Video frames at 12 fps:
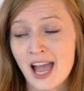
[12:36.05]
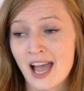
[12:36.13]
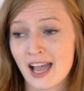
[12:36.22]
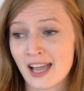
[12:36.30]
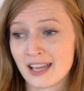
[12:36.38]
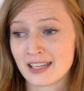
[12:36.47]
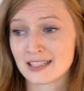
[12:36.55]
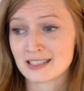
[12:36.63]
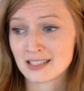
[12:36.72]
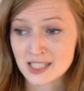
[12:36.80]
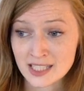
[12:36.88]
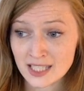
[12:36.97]
uh,
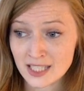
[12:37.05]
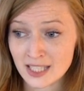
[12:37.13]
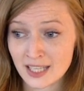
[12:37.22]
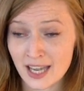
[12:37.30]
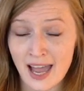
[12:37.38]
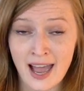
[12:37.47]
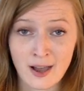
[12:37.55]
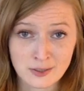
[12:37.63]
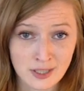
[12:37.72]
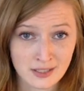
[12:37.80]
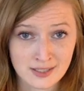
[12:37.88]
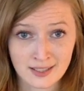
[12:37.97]
see how
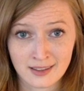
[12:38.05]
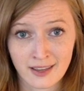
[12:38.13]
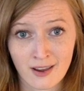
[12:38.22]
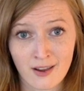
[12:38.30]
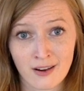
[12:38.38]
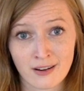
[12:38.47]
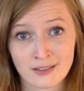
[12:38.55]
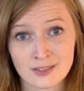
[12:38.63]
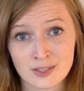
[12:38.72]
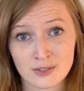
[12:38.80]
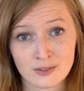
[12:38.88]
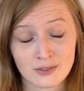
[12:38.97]
toxic they are
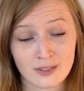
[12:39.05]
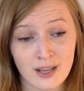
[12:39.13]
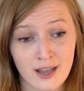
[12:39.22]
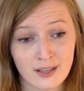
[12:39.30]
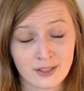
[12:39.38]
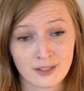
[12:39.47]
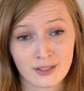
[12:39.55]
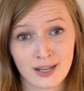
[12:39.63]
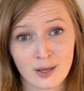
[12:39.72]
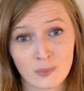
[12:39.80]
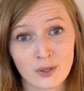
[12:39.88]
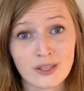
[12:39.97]
to uh, your
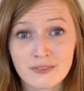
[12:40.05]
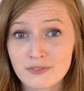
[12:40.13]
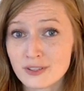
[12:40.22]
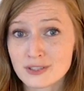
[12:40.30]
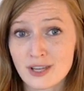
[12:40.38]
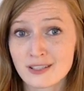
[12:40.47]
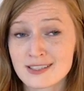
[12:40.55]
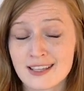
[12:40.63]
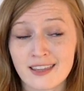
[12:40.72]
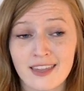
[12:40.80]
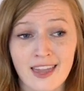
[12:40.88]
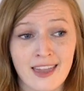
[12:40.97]
animal if they're toxic.